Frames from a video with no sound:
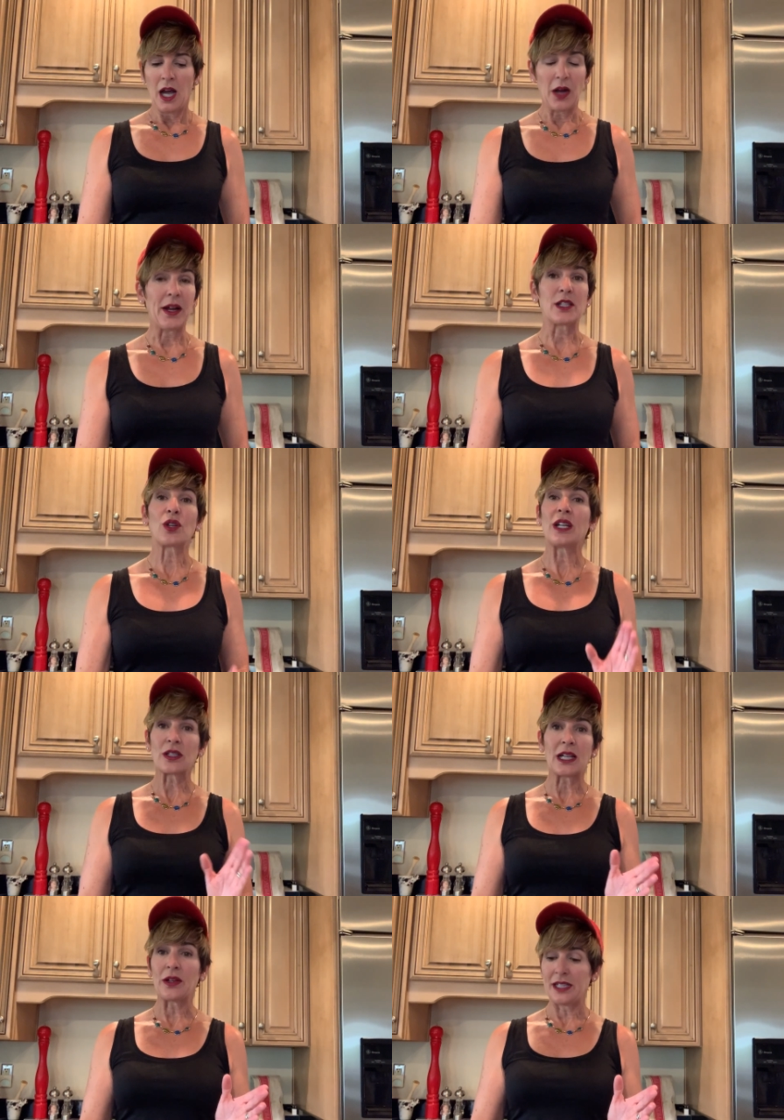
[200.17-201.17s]
All right, so
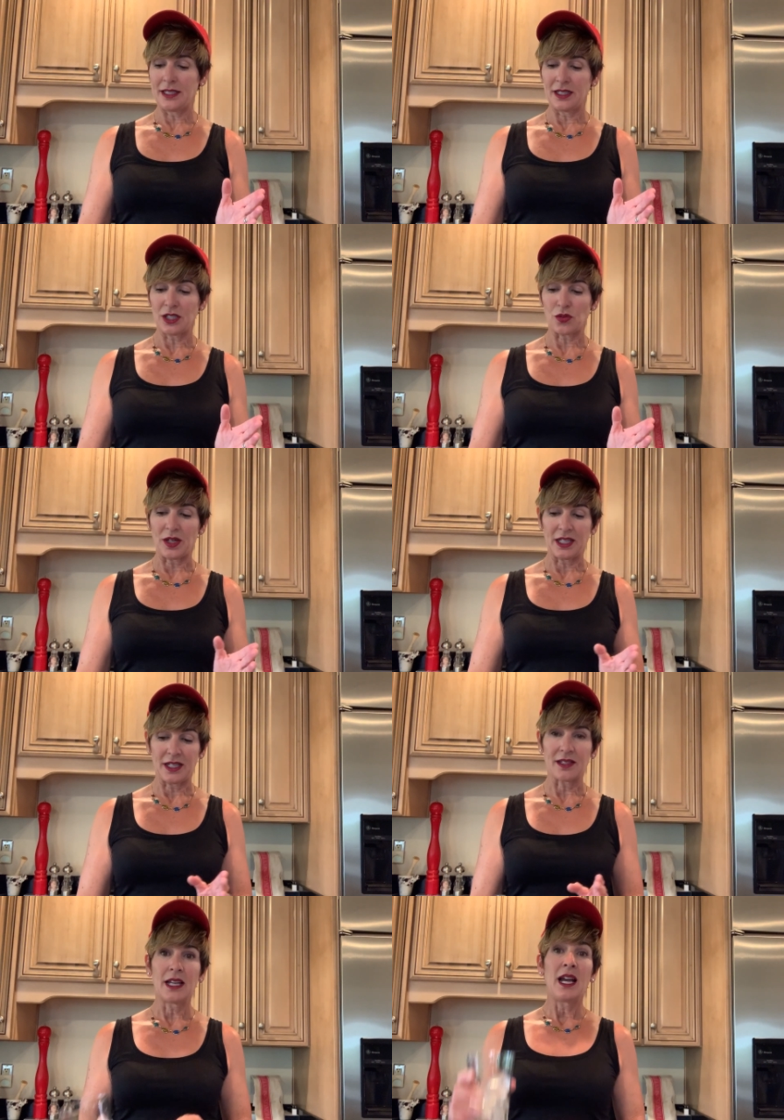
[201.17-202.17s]
here's how easy this drink
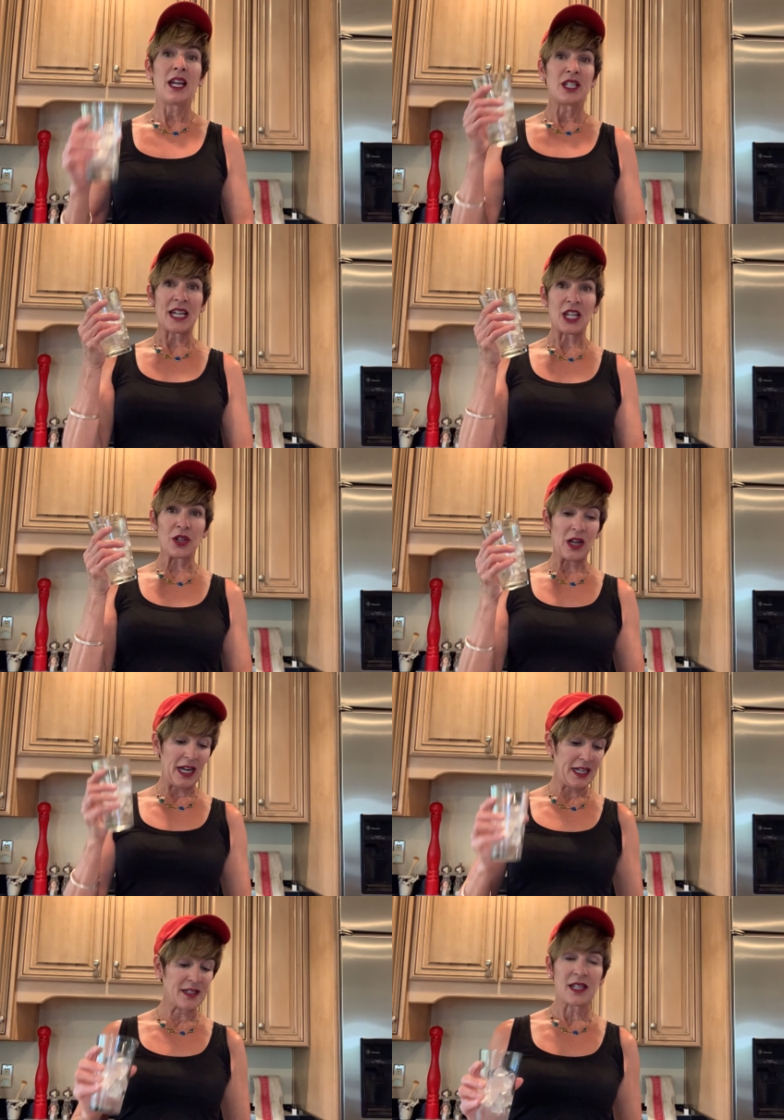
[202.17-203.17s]
is. Take your
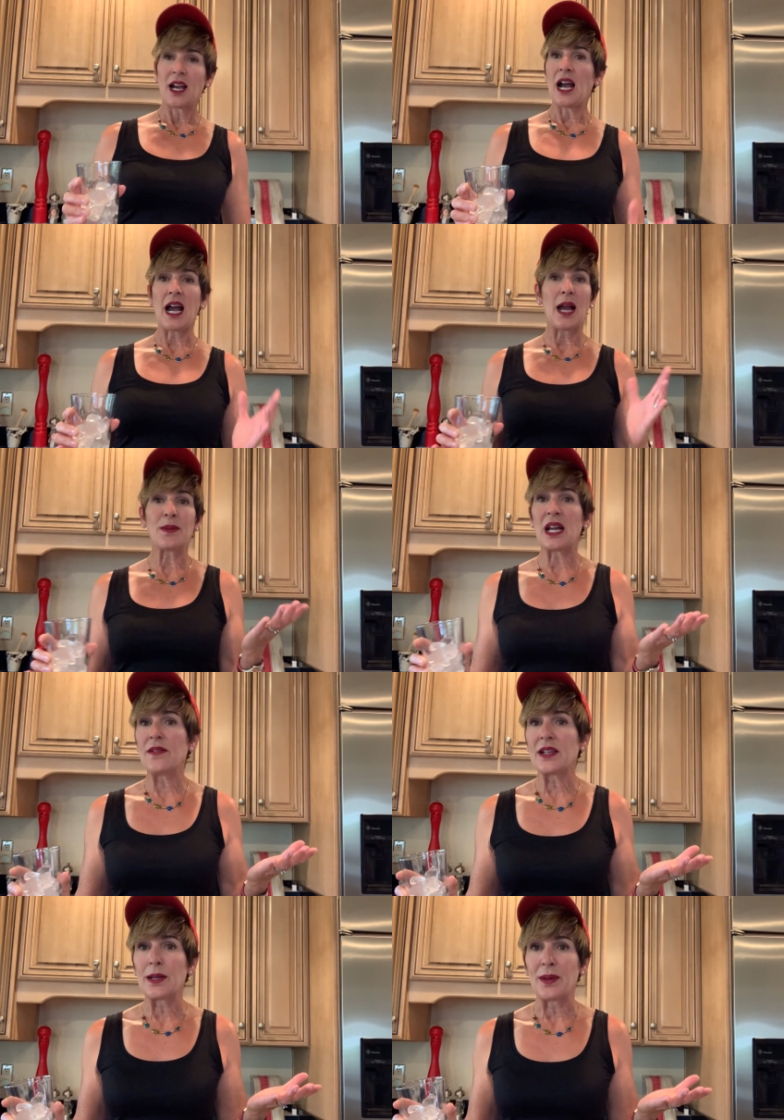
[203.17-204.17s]
ice. I'm not
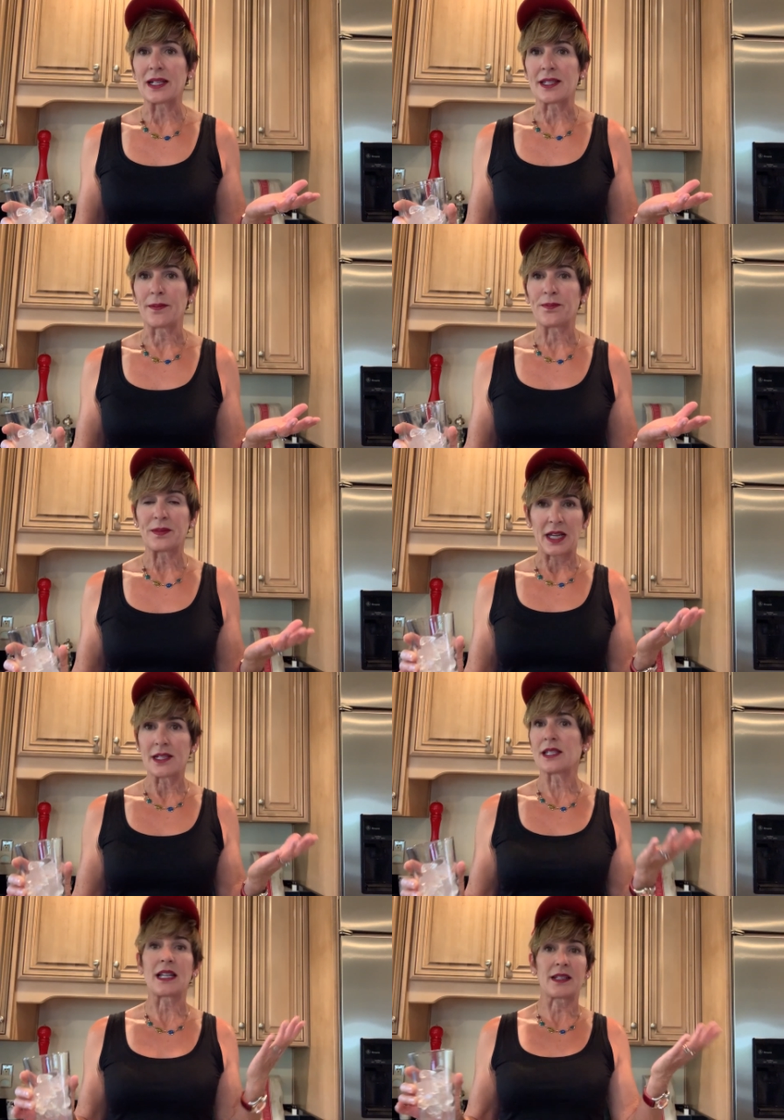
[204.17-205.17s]
even gonna mix it,
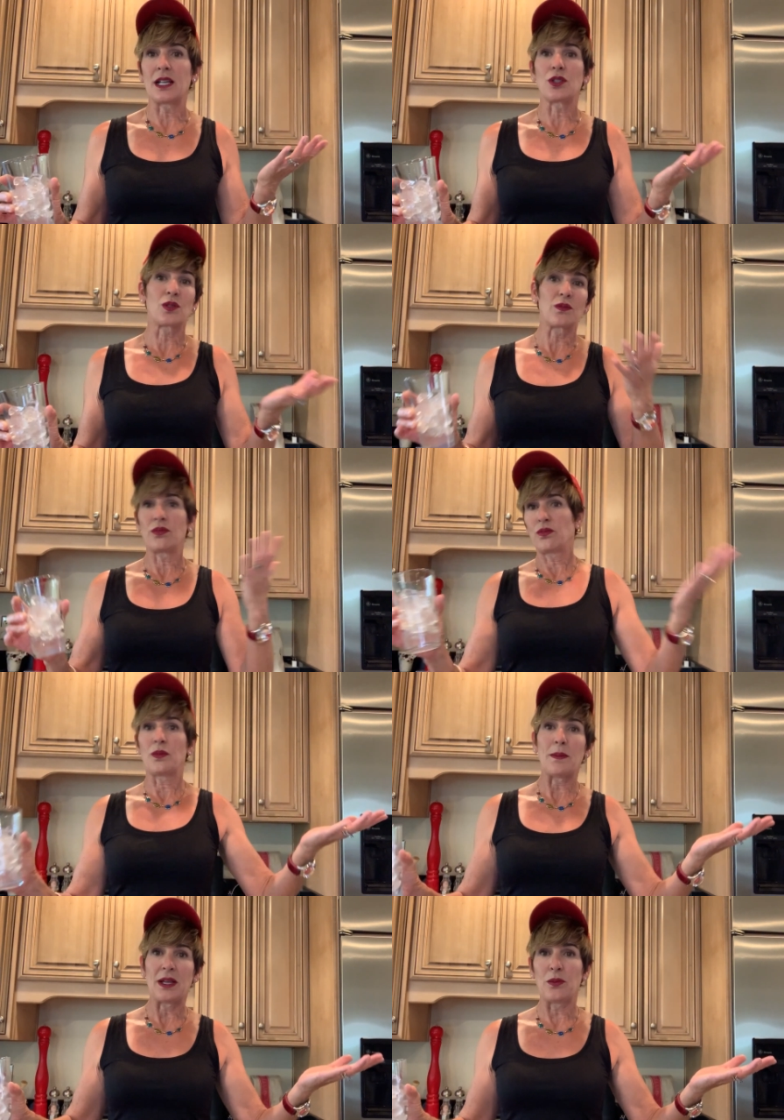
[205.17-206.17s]
okay? Because
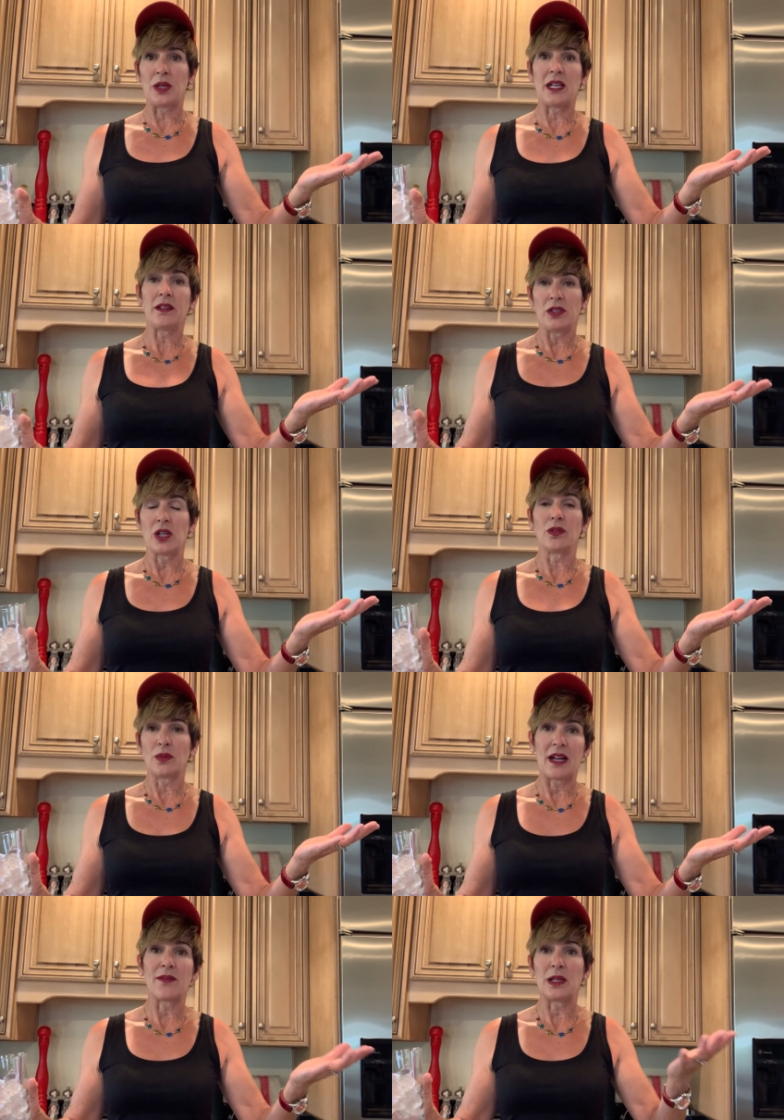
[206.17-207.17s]
maybe we, you know,
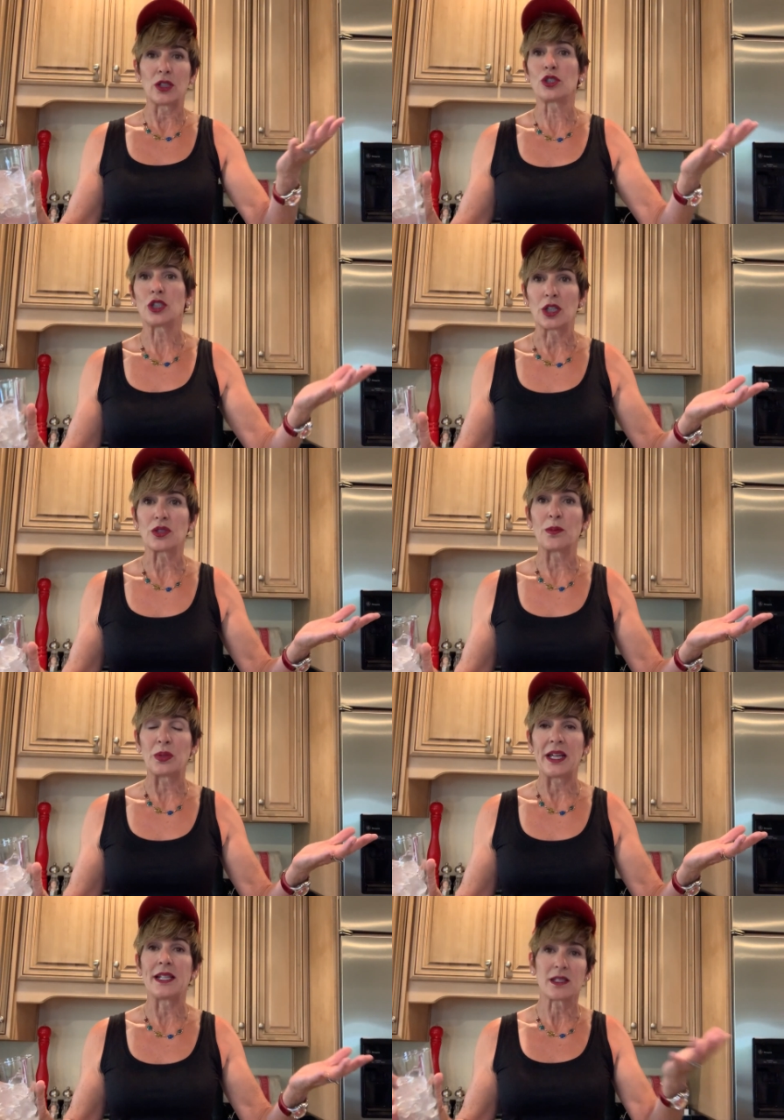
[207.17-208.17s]
I have my little shelter in
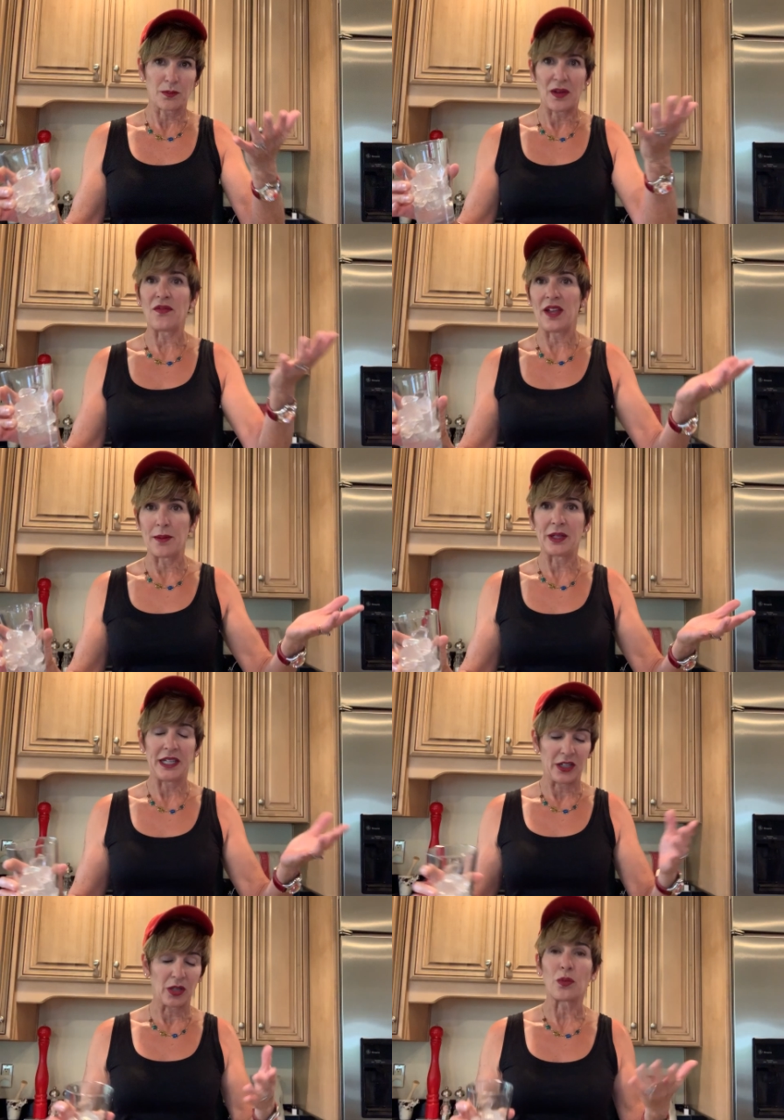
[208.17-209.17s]
place, my
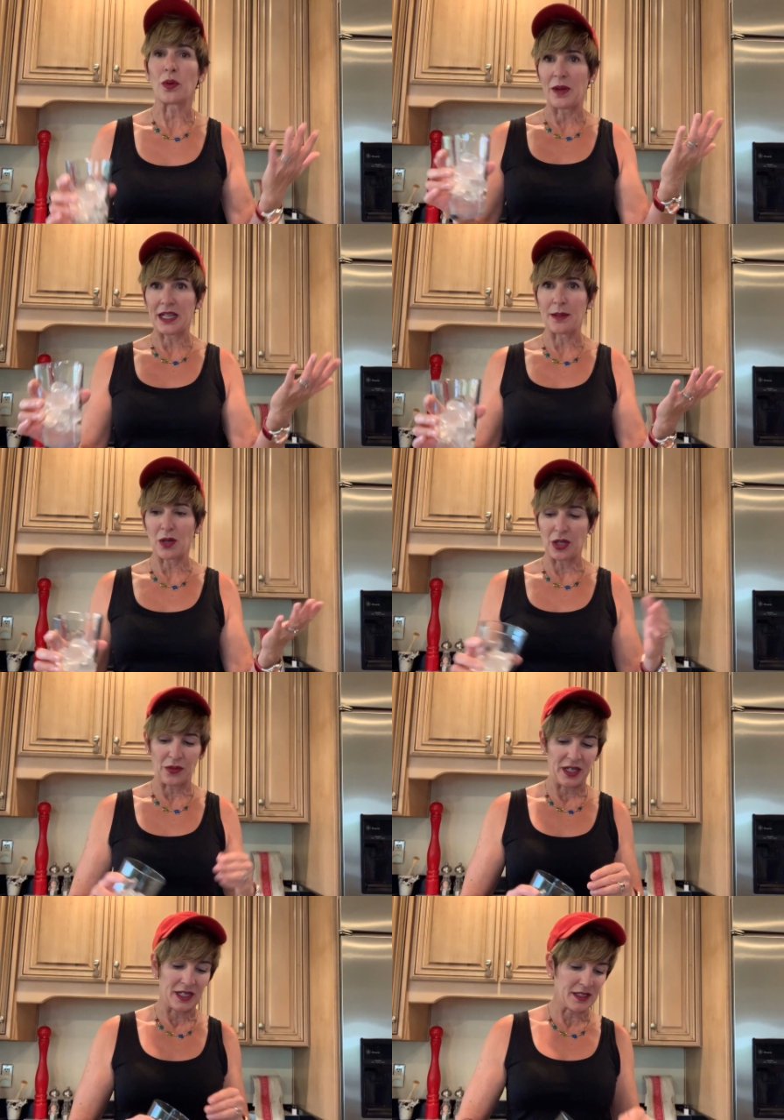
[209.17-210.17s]
family here, we're making
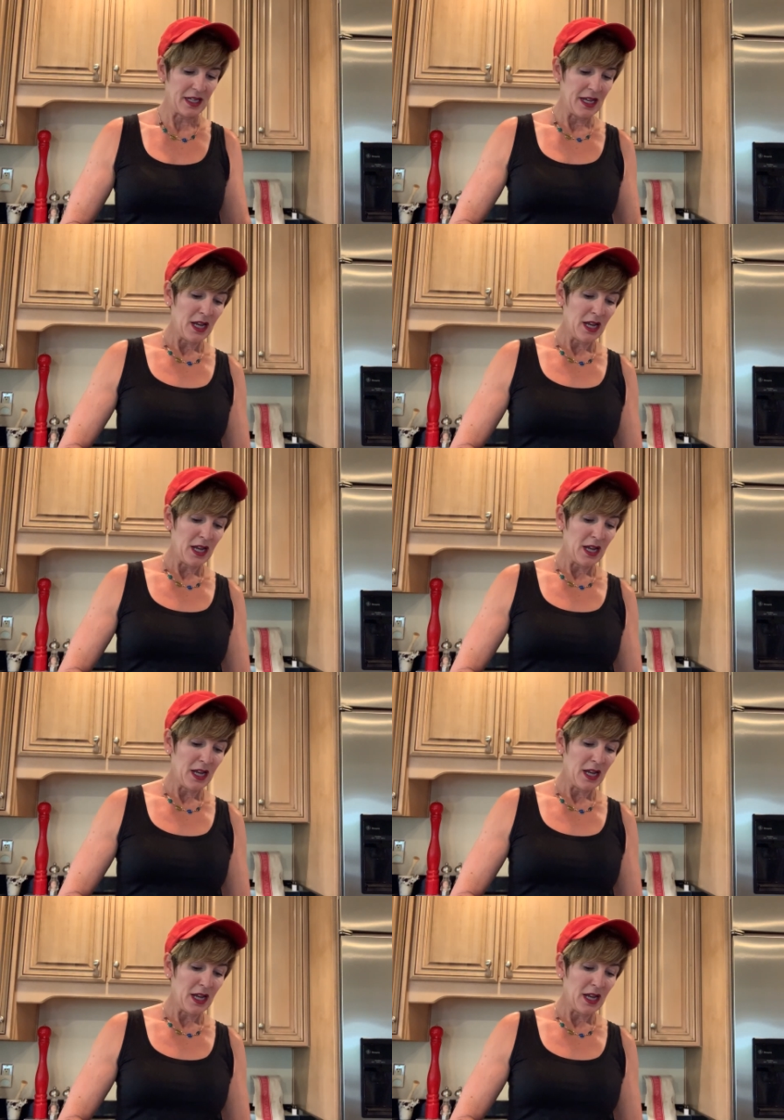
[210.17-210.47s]
margaritas.